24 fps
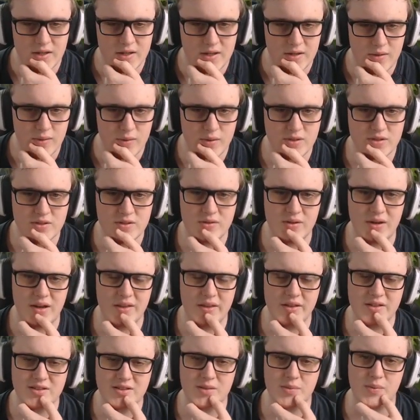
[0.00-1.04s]
which is
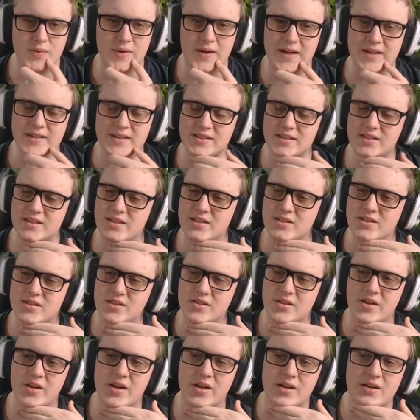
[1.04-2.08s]
rather surprising
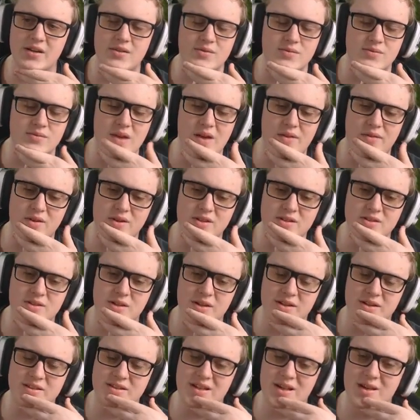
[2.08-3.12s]
considering everyone's going
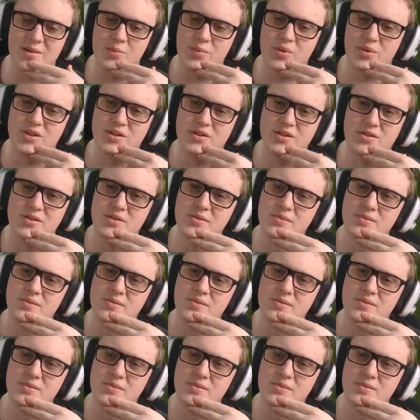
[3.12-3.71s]
the same build.